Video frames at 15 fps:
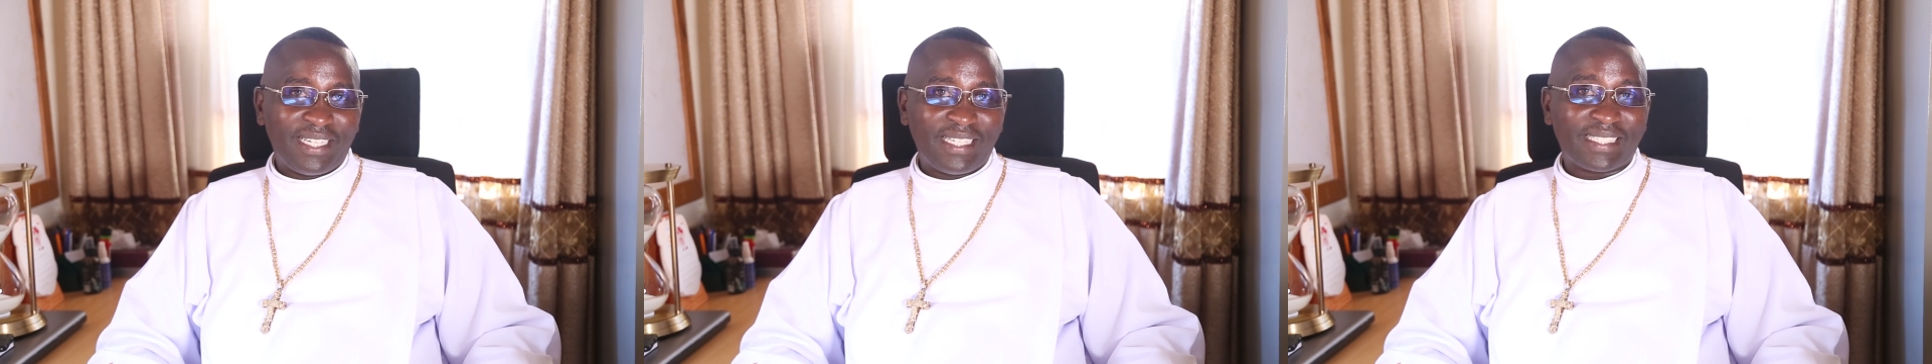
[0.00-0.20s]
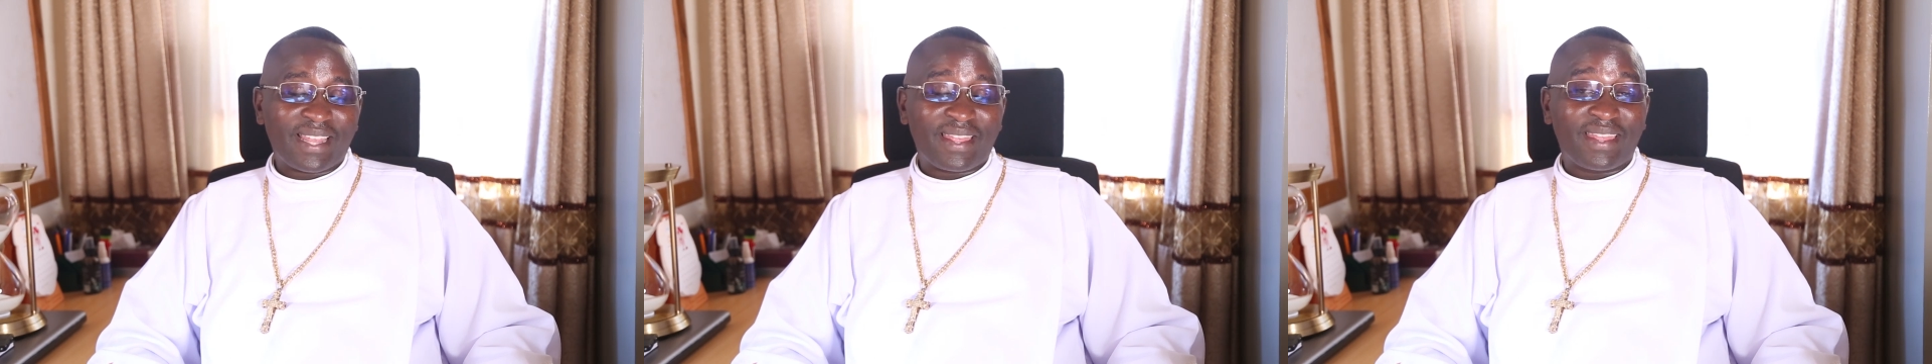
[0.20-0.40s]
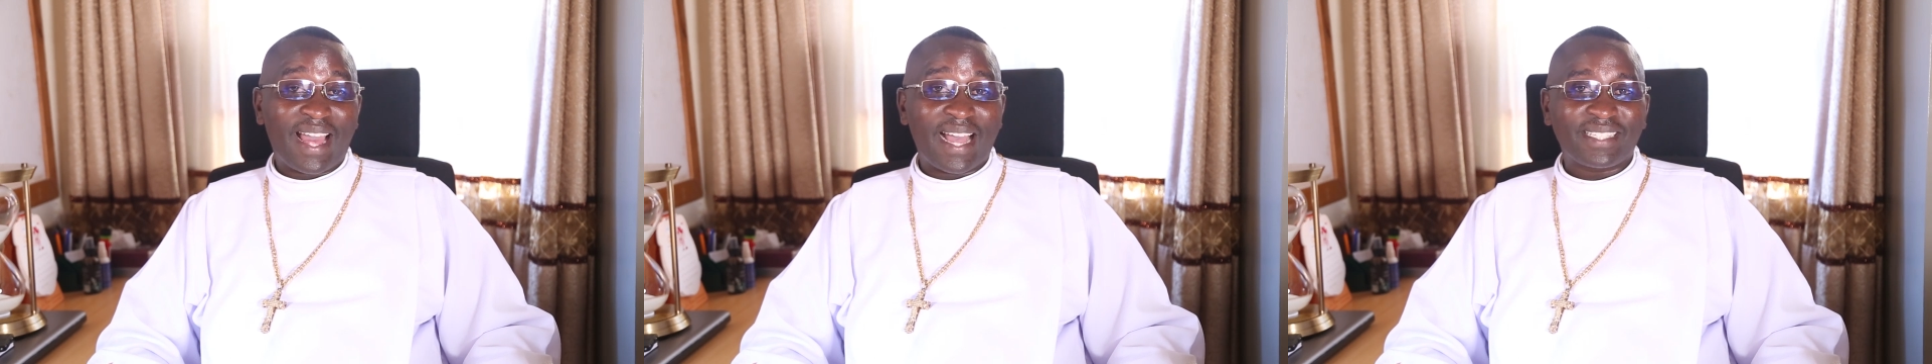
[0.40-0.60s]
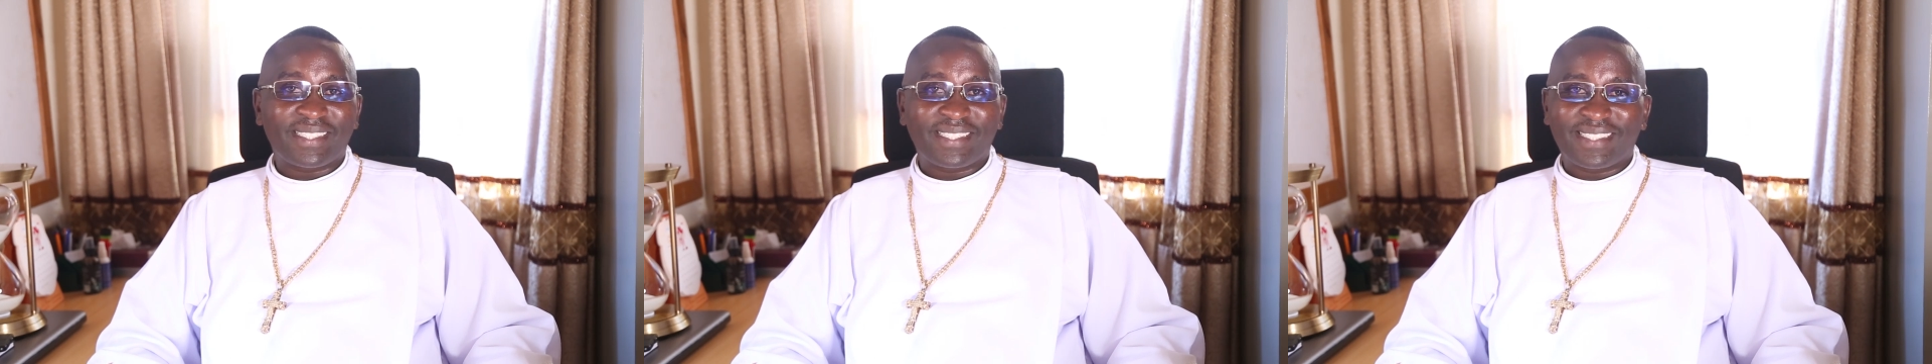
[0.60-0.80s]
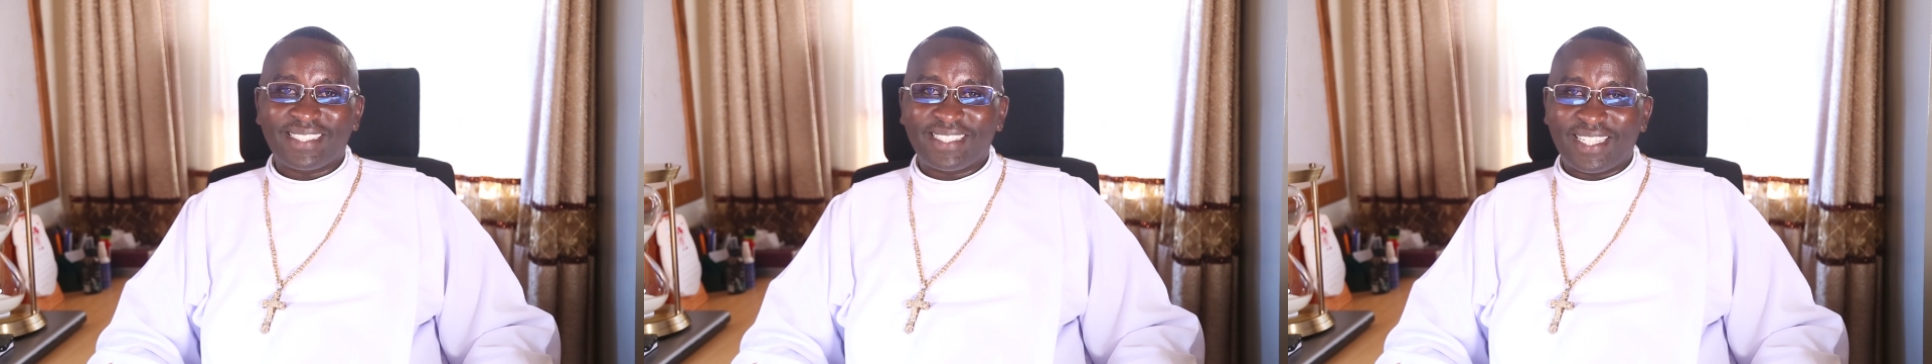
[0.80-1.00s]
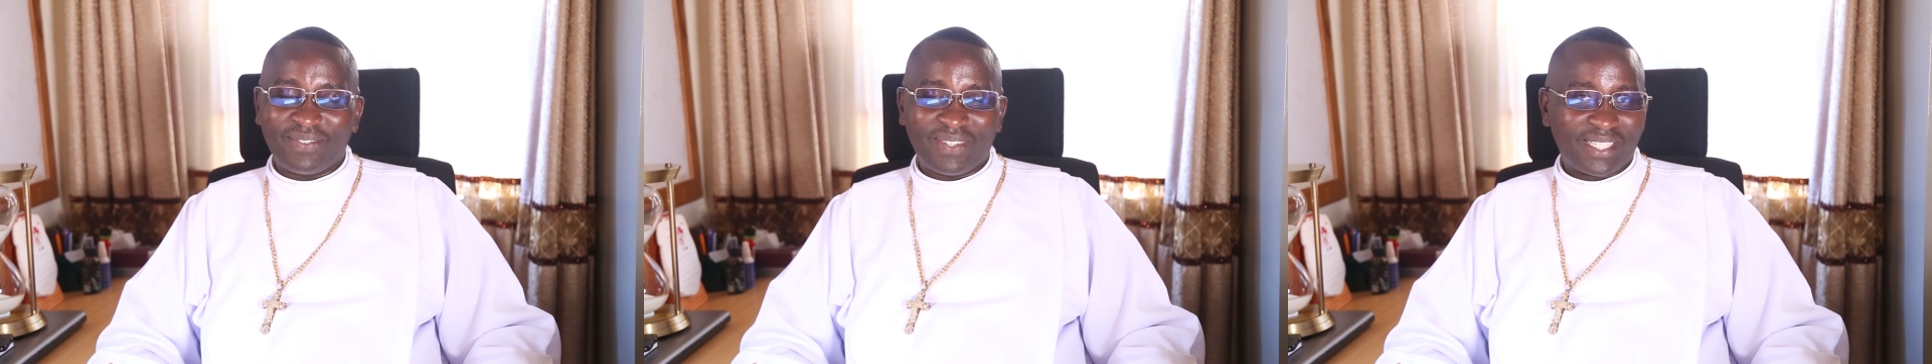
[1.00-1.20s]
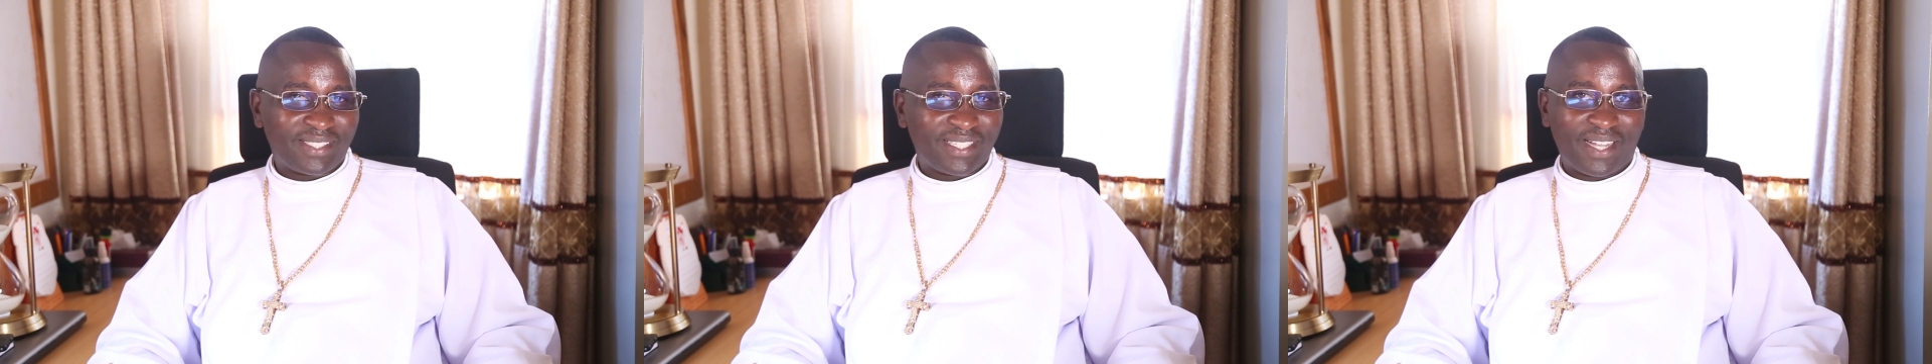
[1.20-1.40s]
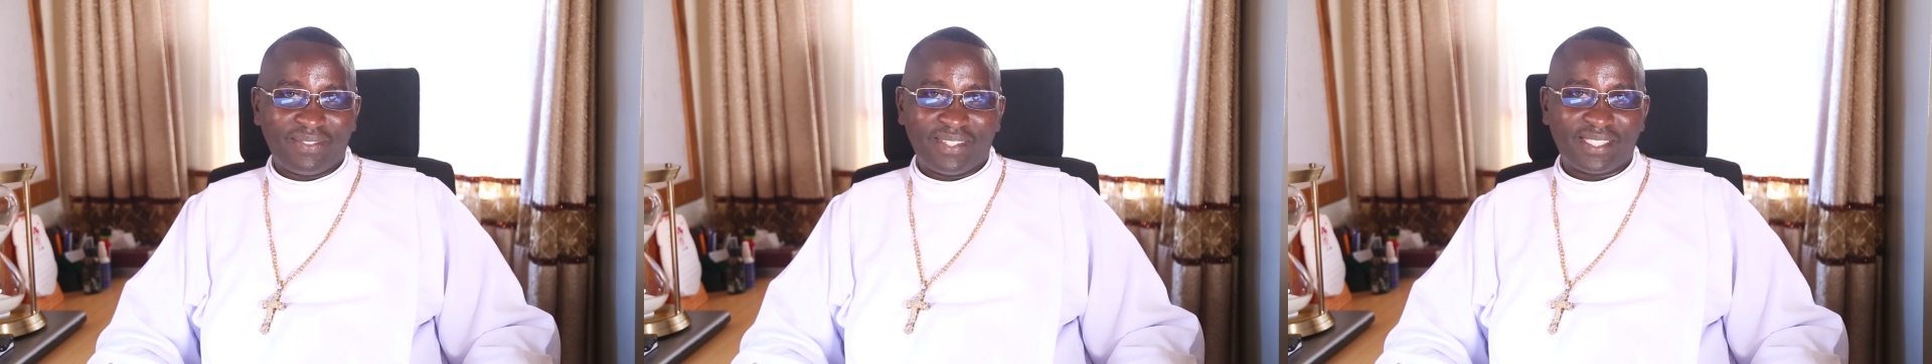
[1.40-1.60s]
is a Thanksgiving
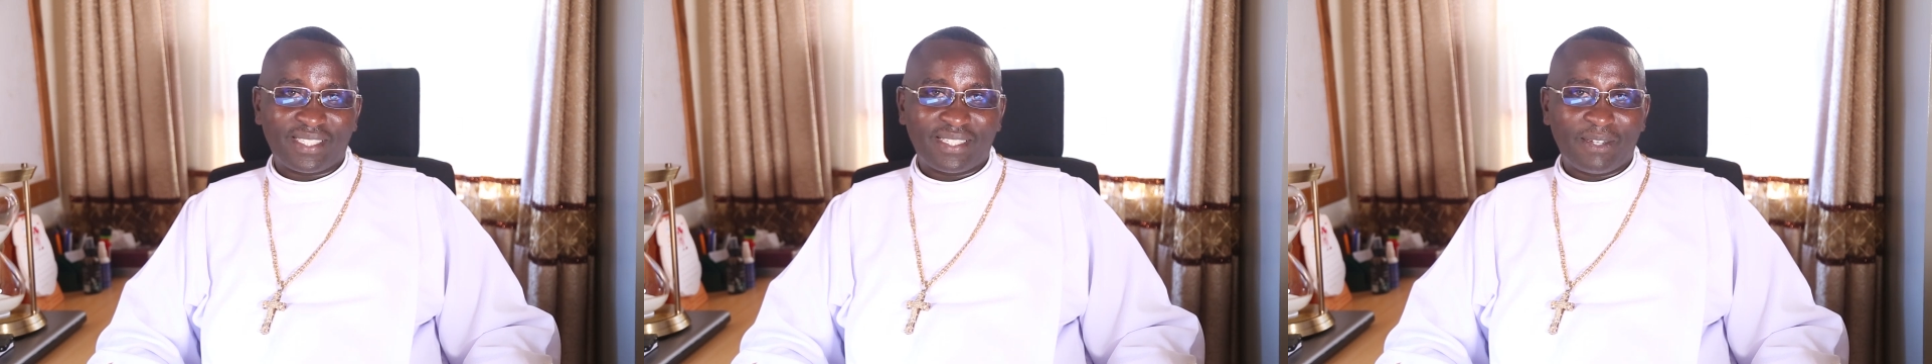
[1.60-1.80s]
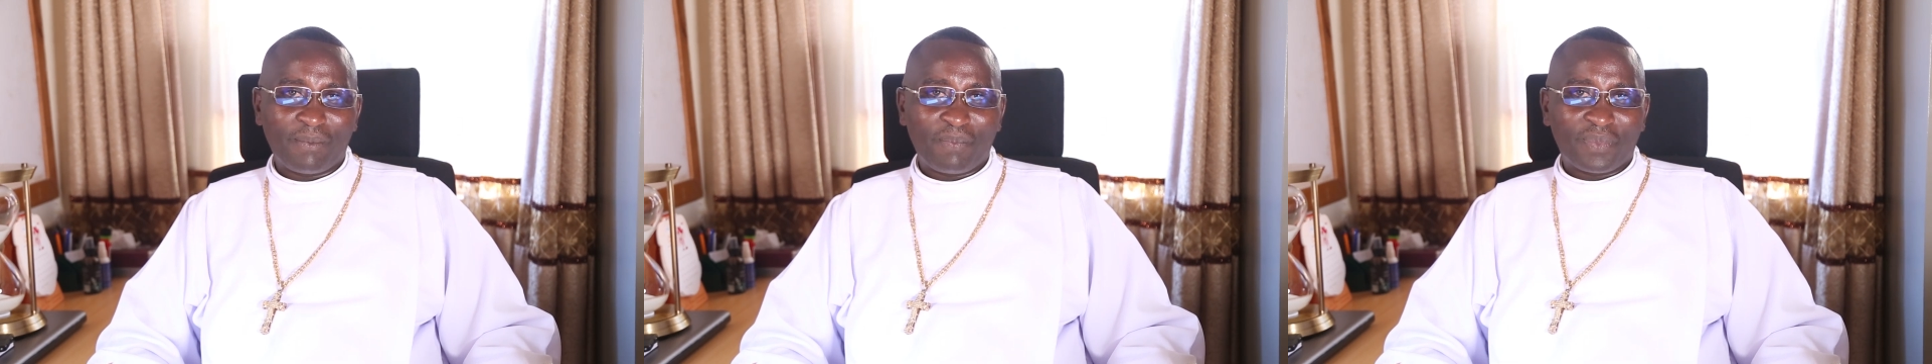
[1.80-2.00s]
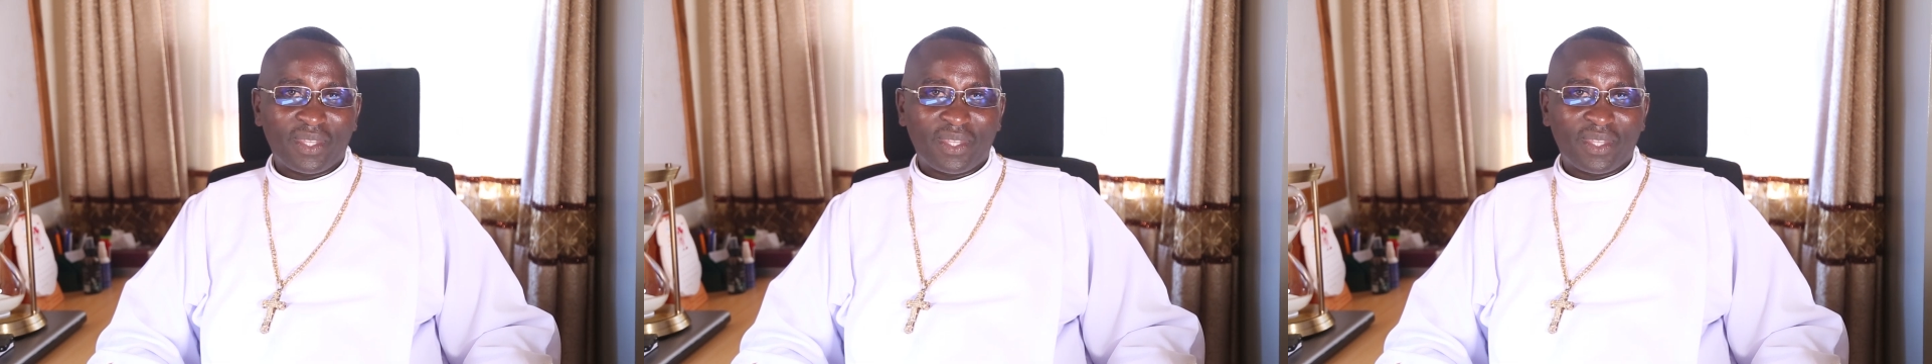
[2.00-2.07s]
service.